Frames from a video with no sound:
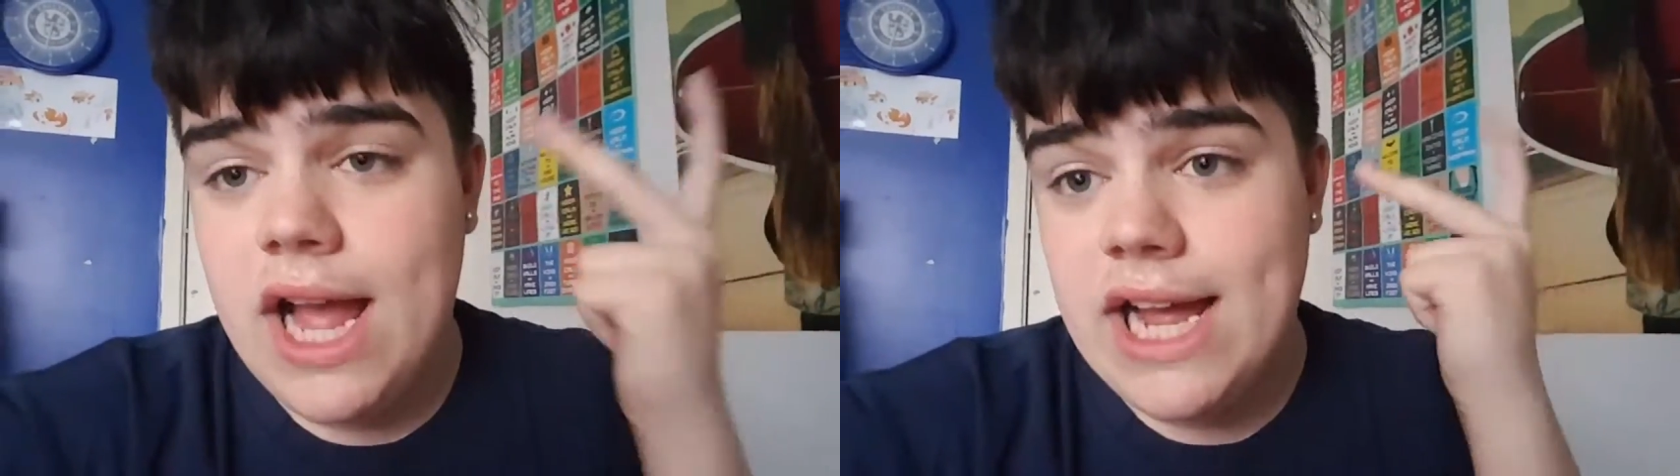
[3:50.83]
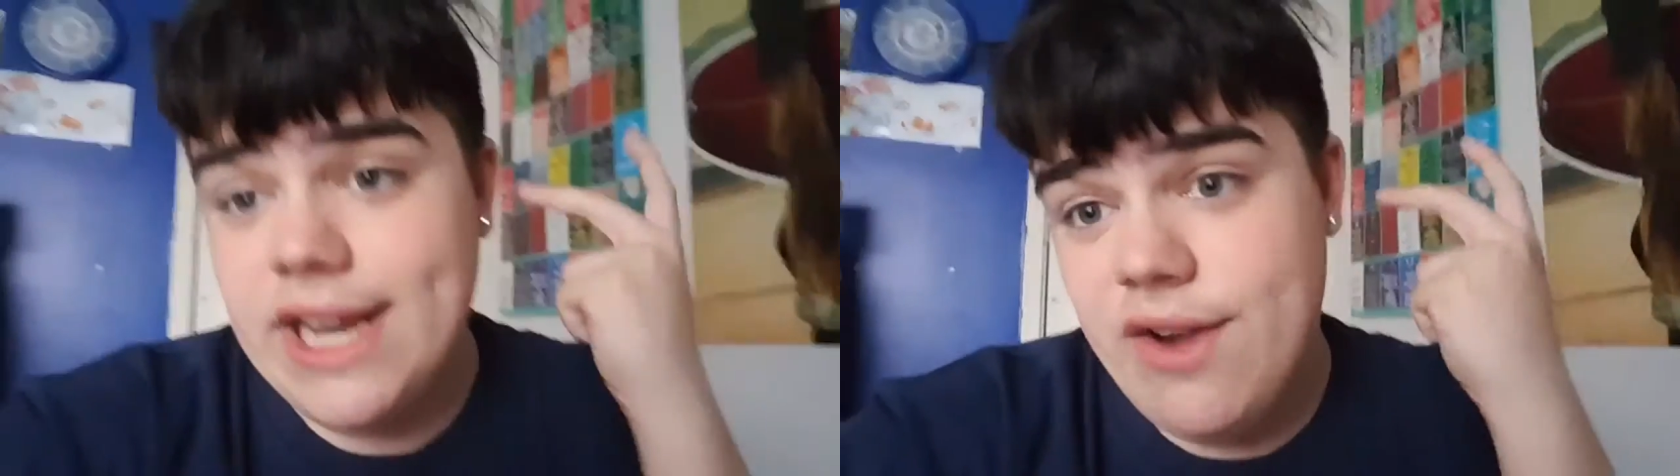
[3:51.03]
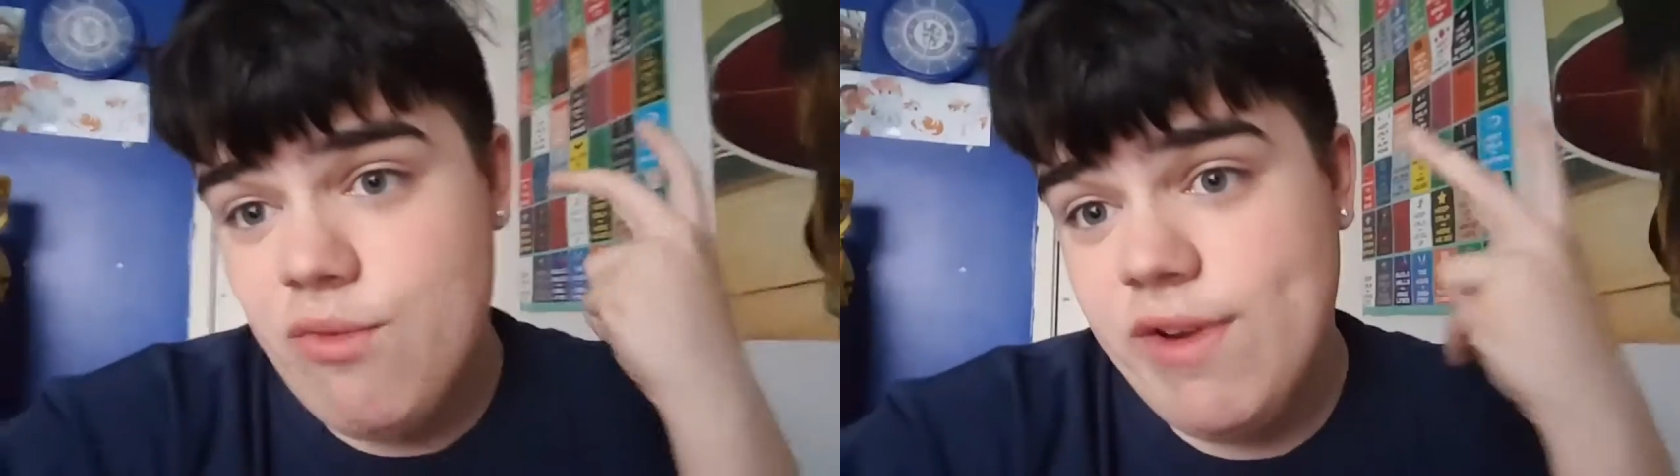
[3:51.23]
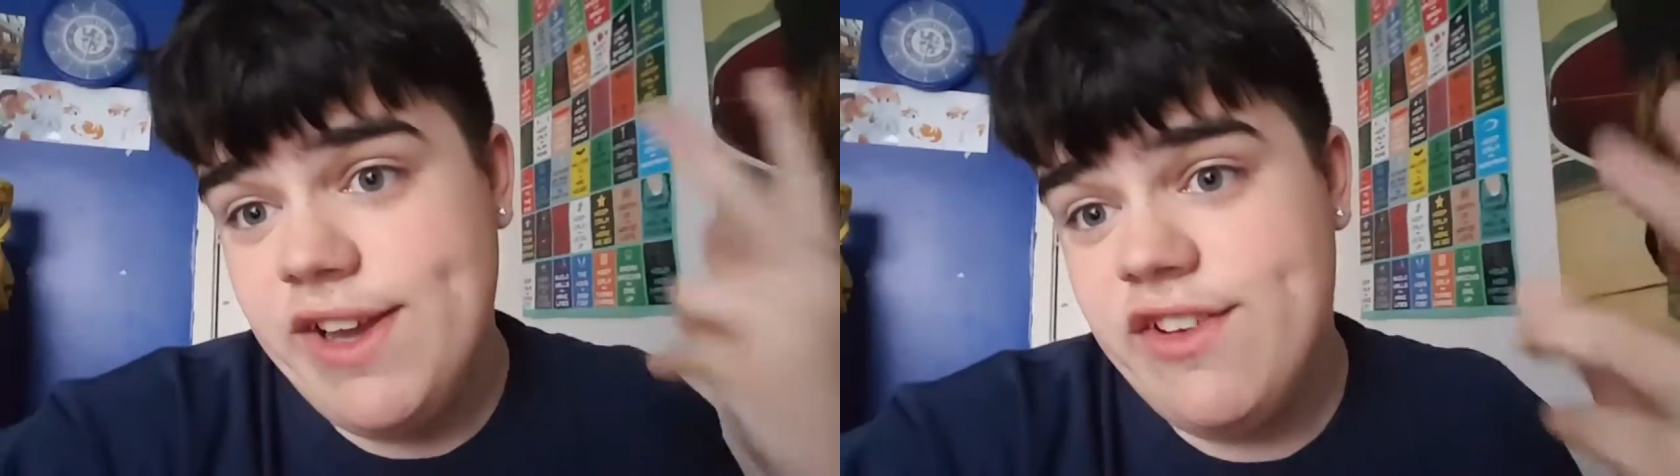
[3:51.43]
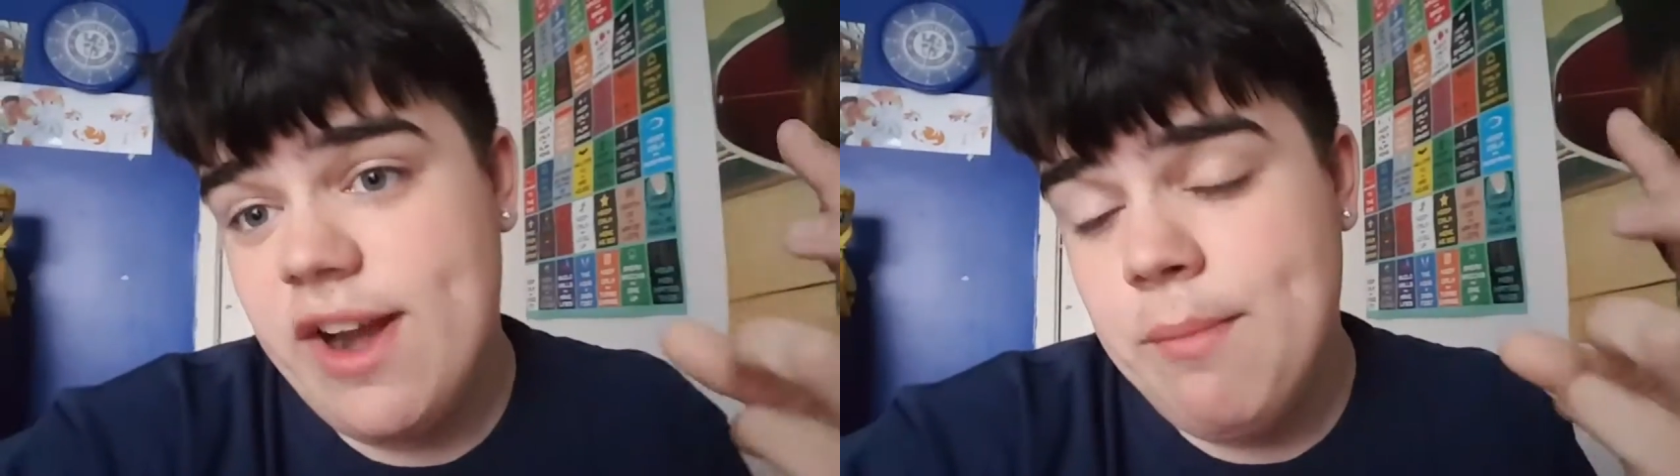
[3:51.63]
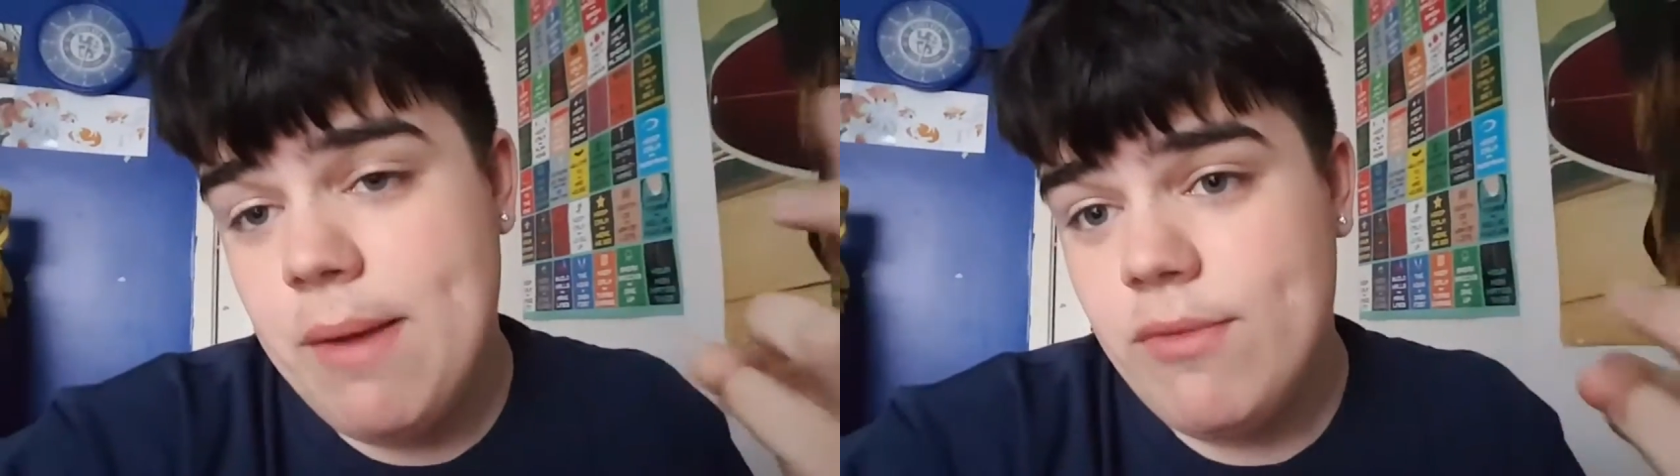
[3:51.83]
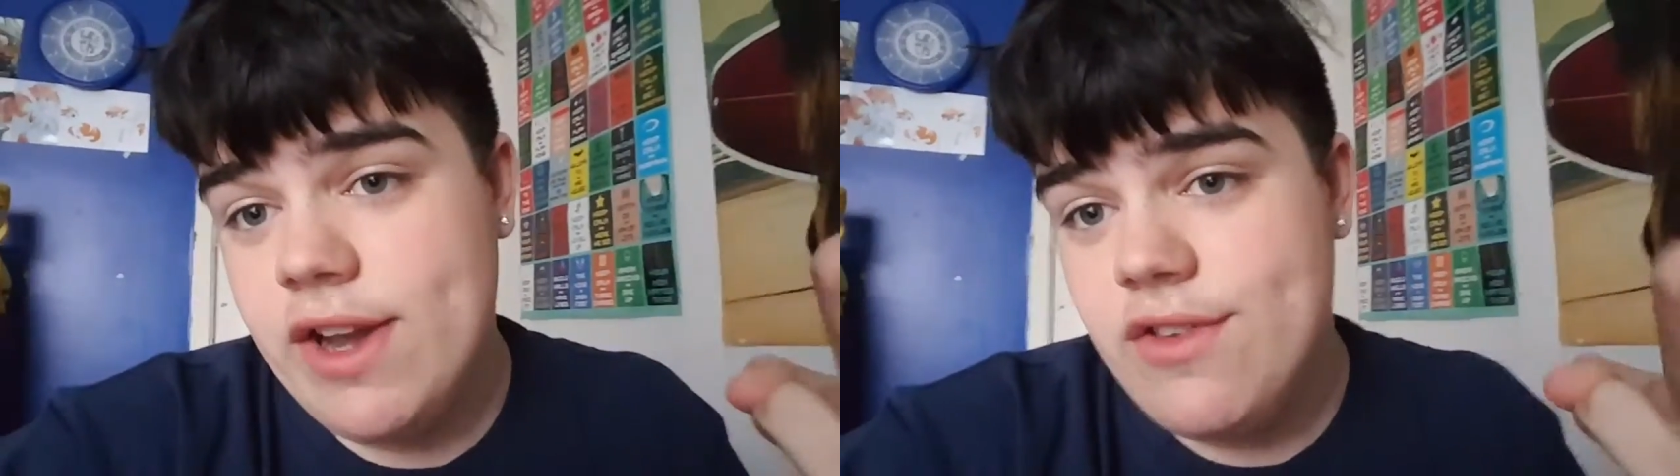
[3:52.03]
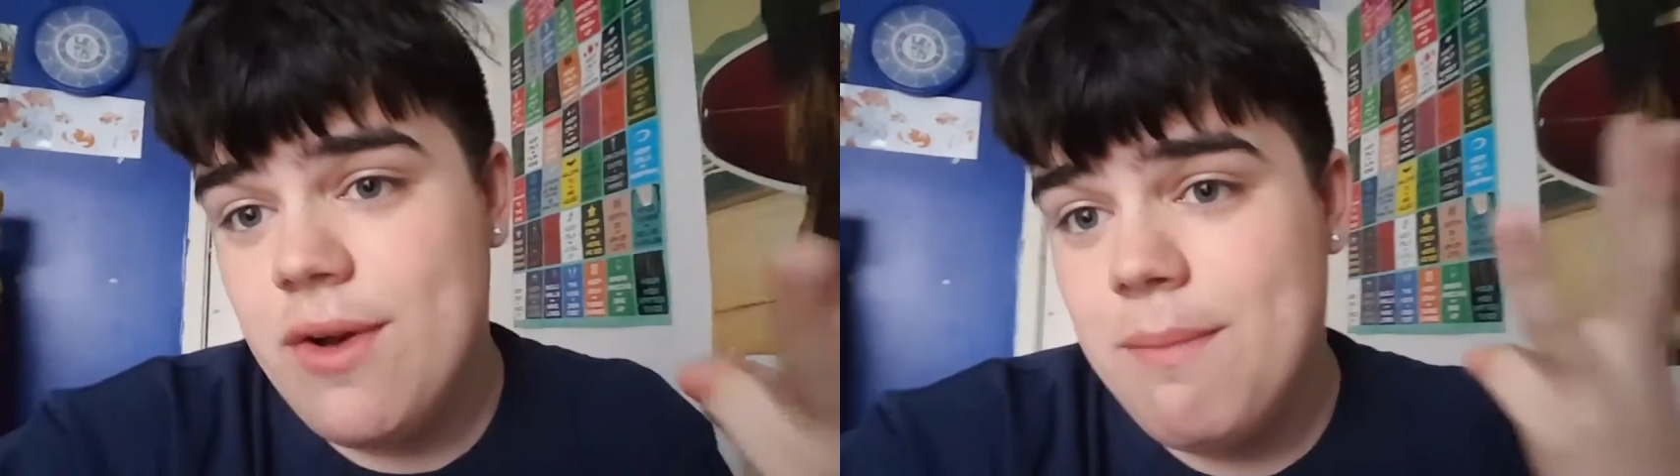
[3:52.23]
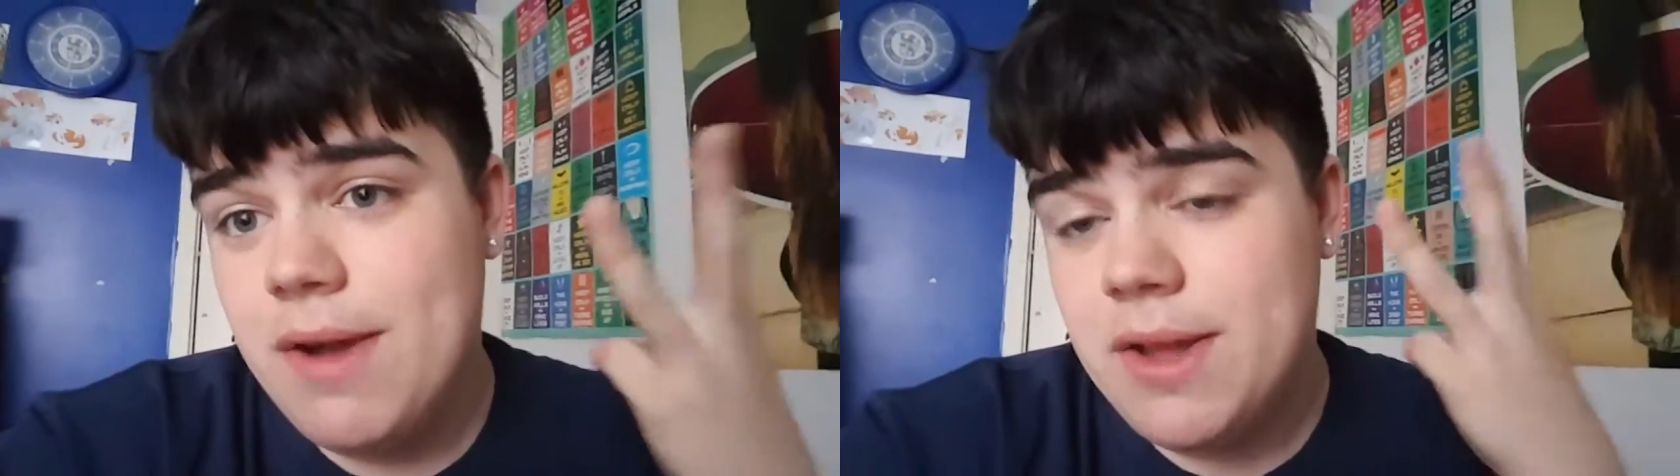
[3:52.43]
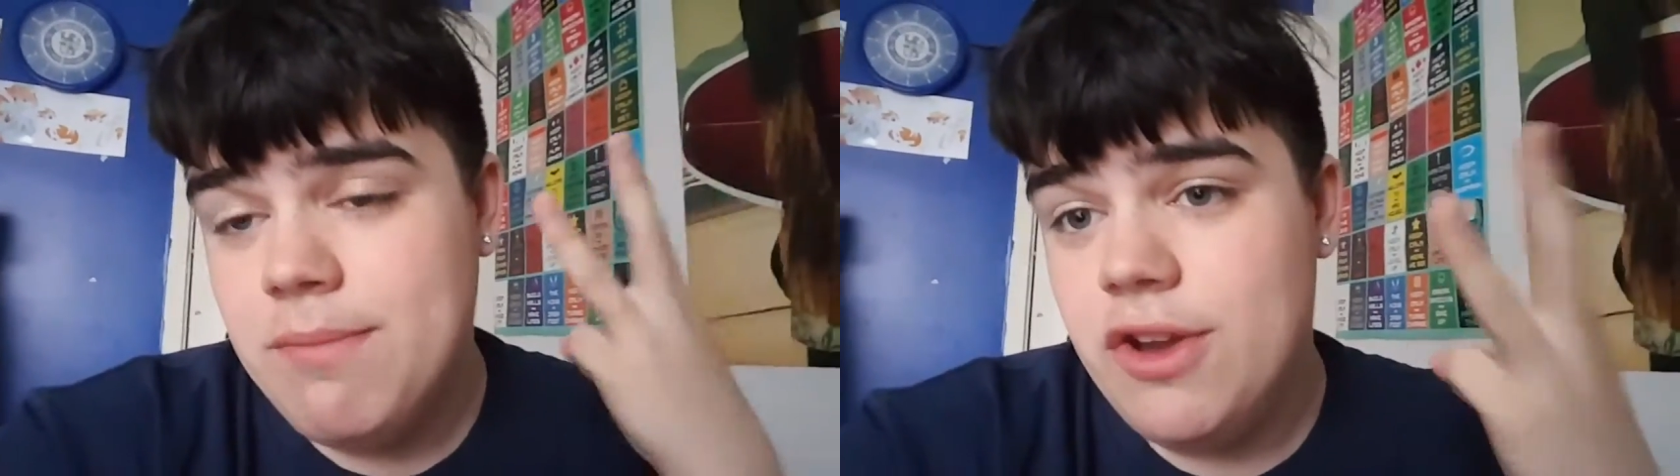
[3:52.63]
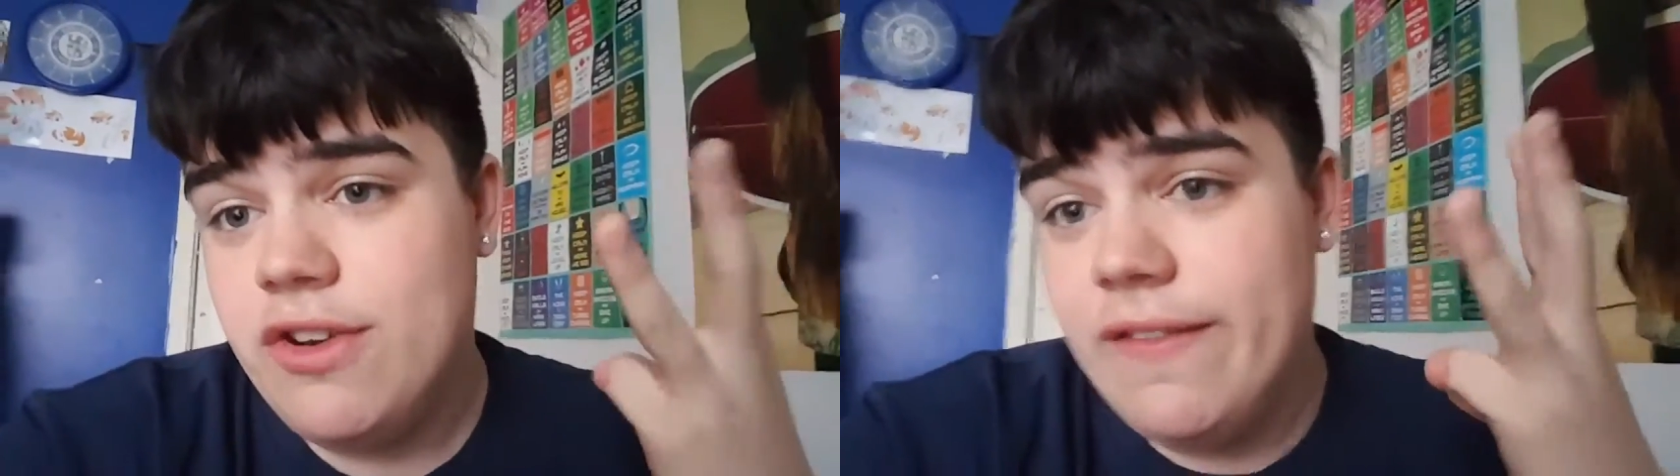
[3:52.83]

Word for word: and Re:Chain of Memories on my computer.